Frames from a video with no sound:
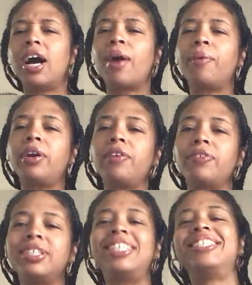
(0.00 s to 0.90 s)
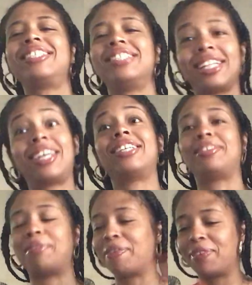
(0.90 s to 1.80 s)
I wonder if...
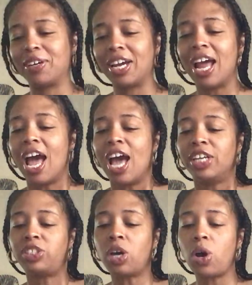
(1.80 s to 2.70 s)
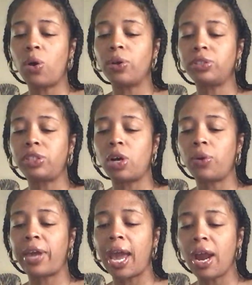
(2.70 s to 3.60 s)
because I'm not feeling good.
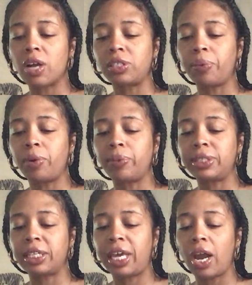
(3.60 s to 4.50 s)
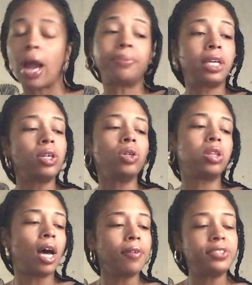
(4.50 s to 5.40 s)
So care. Someone wants to care. I'm telling you,
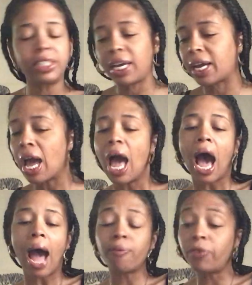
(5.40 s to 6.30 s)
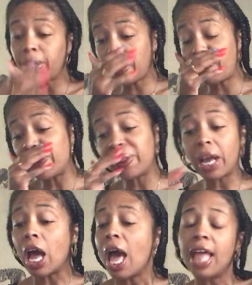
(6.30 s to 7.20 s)
lovesick. I'm really feeling
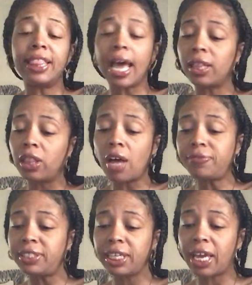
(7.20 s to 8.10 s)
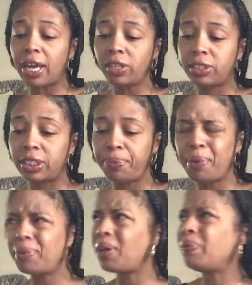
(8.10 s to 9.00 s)
that lovesick energy.
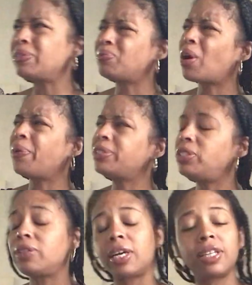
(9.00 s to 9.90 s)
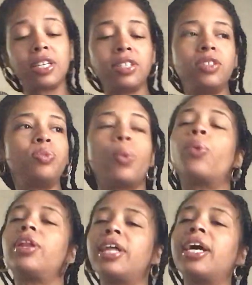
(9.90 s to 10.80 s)
People are like, what's wrong with you? Like,
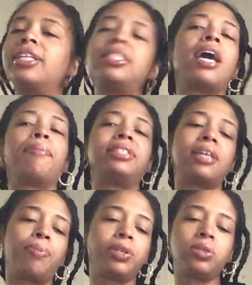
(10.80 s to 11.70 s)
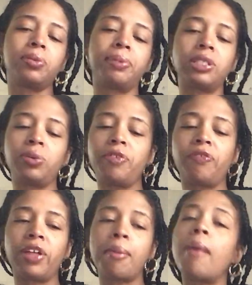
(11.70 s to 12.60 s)
what are they going to say? I'm in separation with my twin
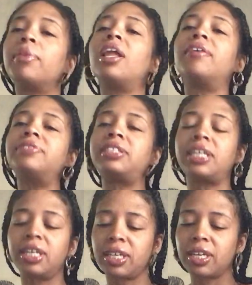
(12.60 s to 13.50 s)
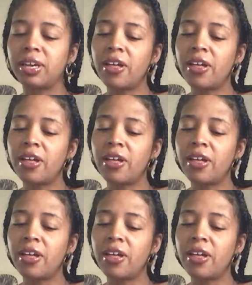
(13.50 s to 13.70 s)
flame. I'm lovesick.